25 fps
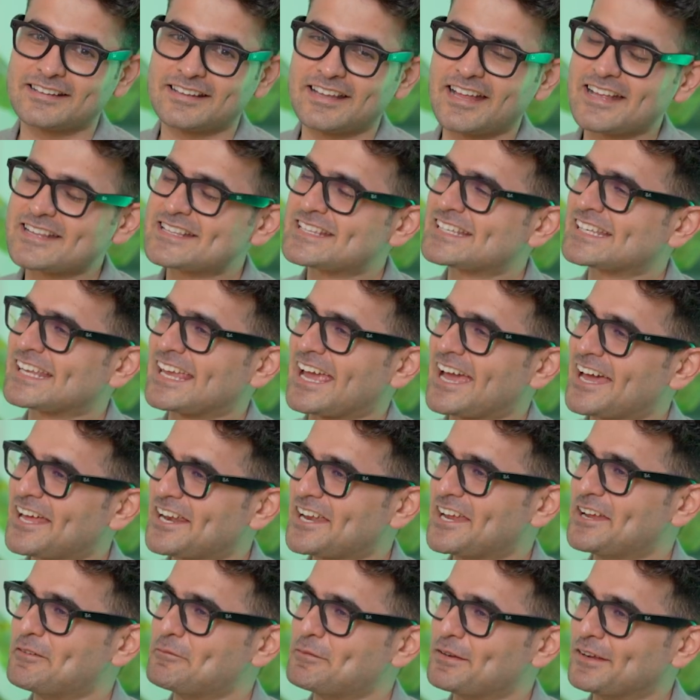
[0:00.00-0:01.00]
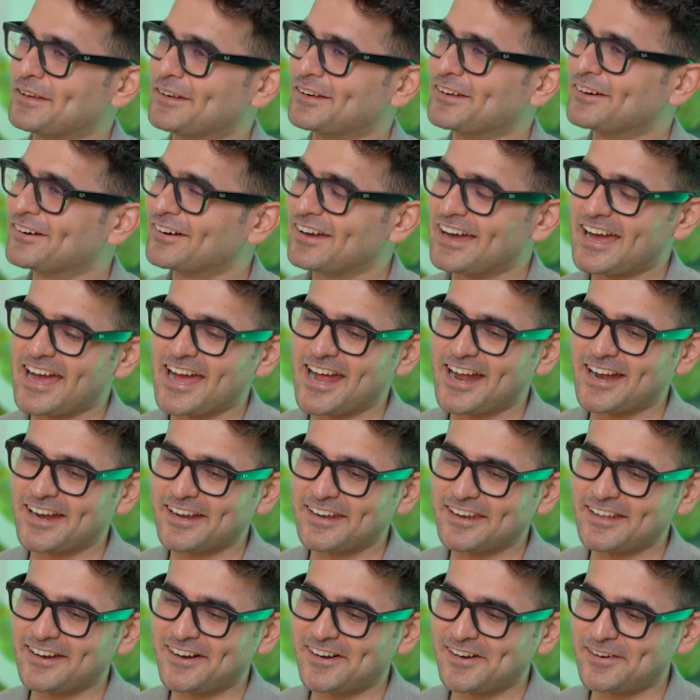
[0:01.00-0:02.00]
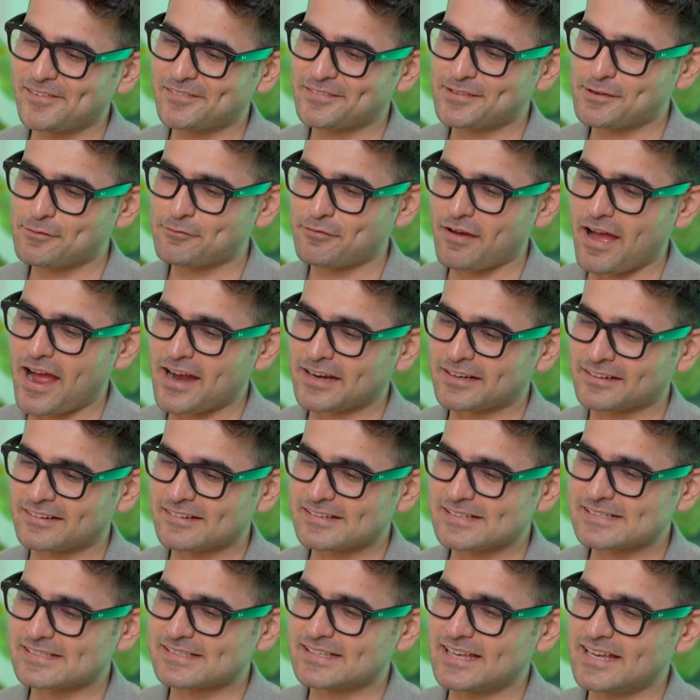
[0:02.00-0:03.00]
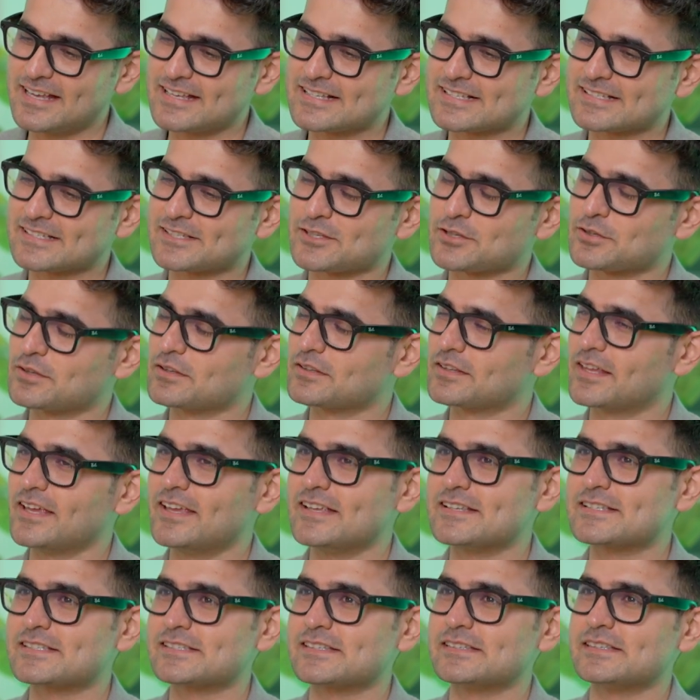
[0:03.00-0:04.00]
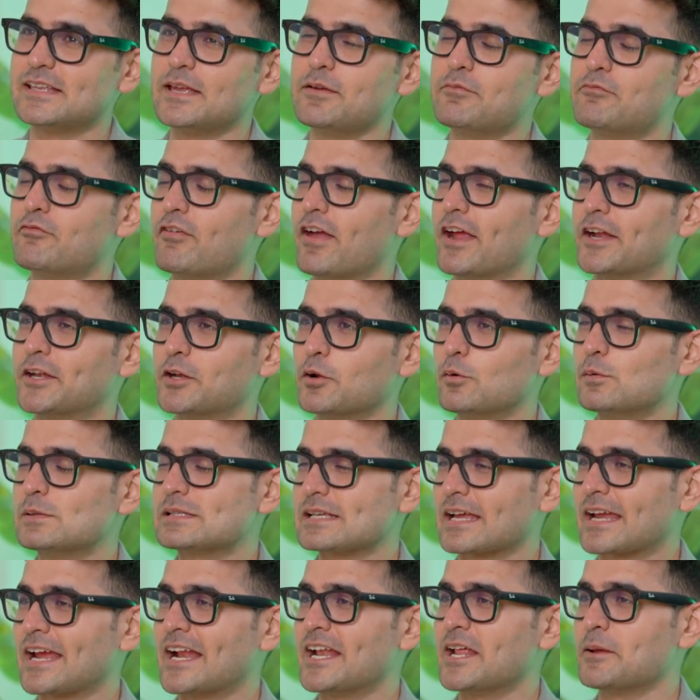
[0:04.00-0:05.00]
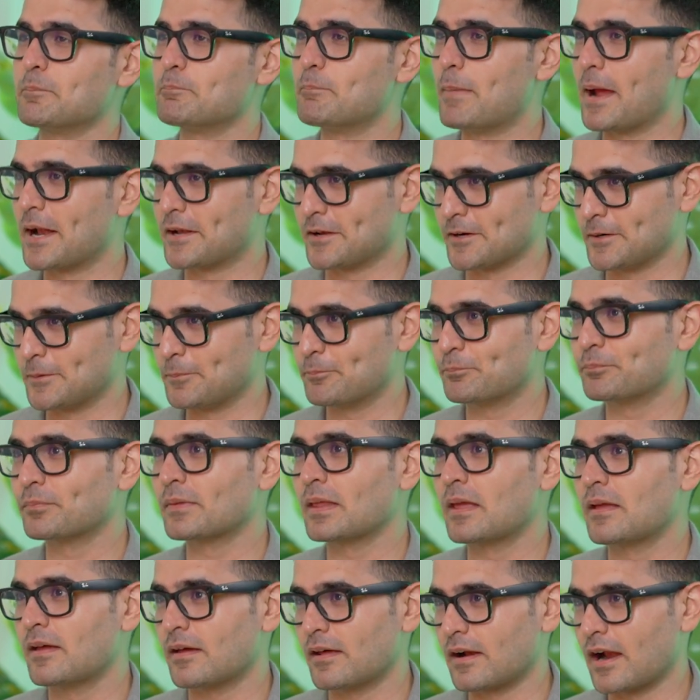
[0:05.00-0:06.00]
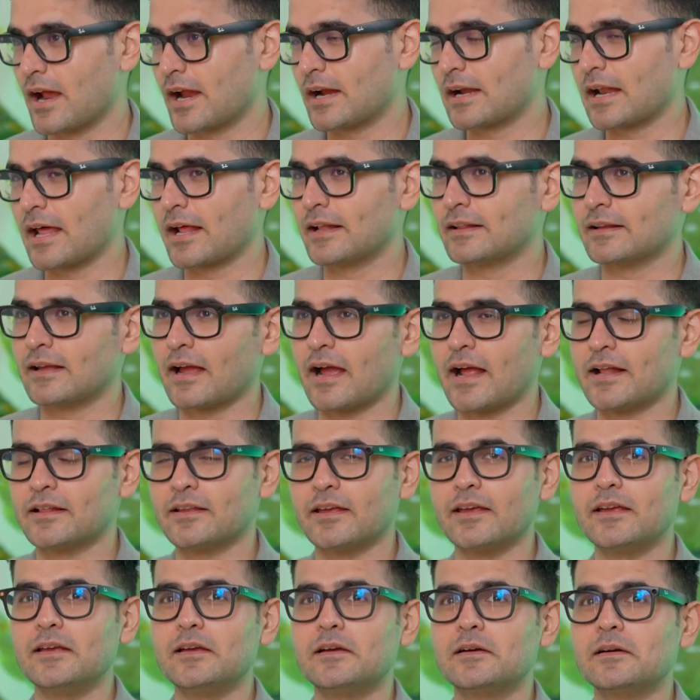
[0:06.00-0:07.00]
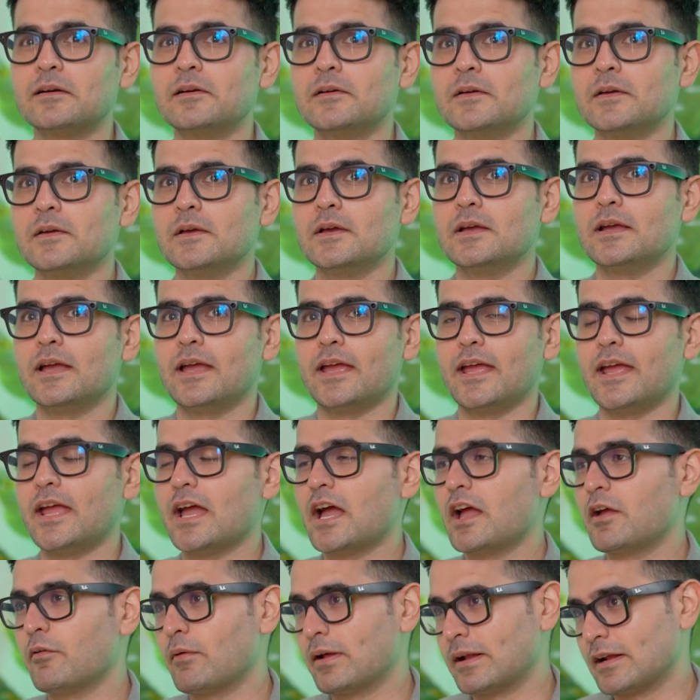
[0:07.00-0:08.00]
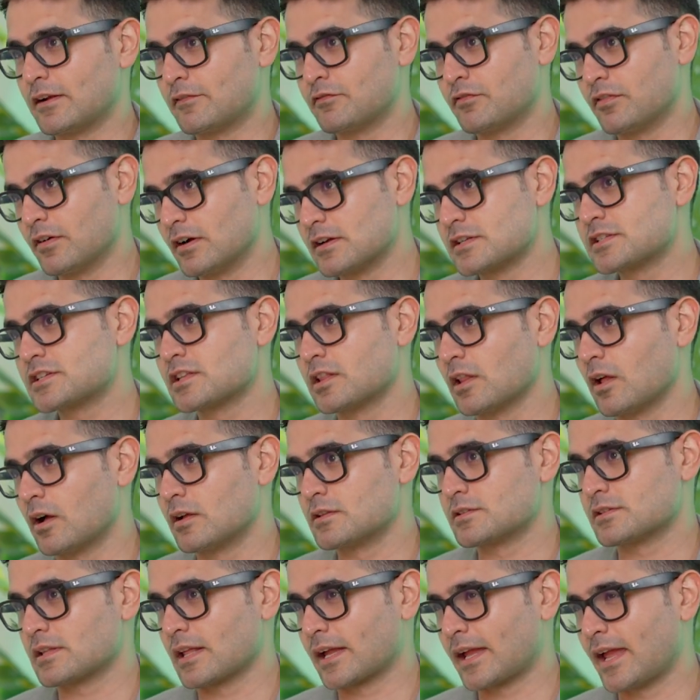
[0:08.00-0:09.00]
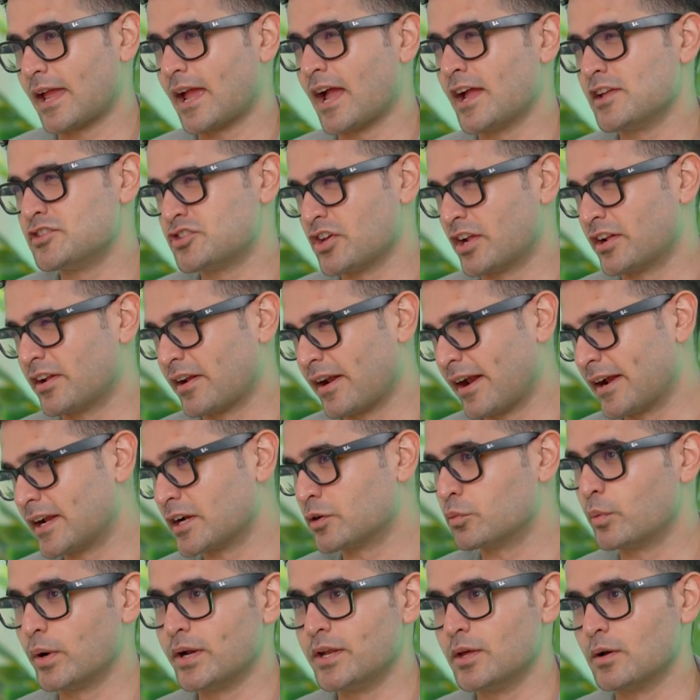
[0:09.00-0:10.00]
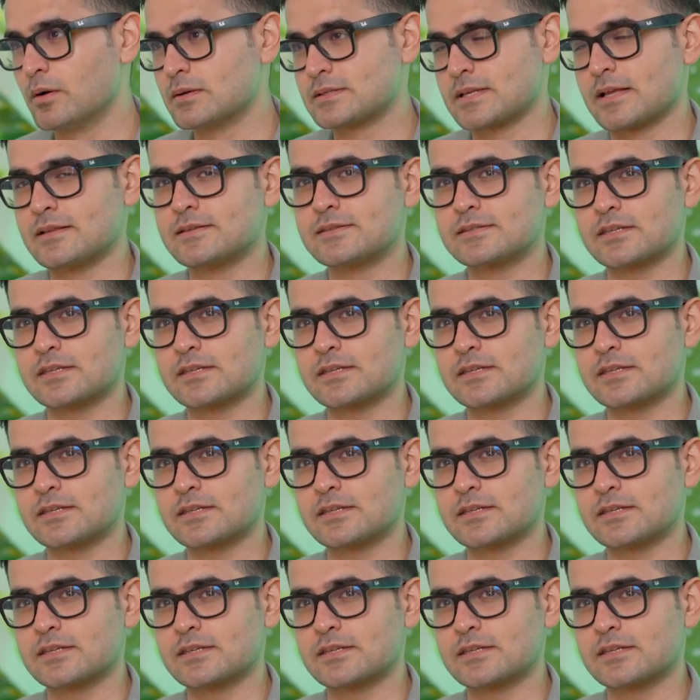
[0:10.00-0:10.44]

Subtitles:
That's scary, and the fact is these deepfake tools are getting better, right? Like, I think AI, when it first launched, like AI generated videos and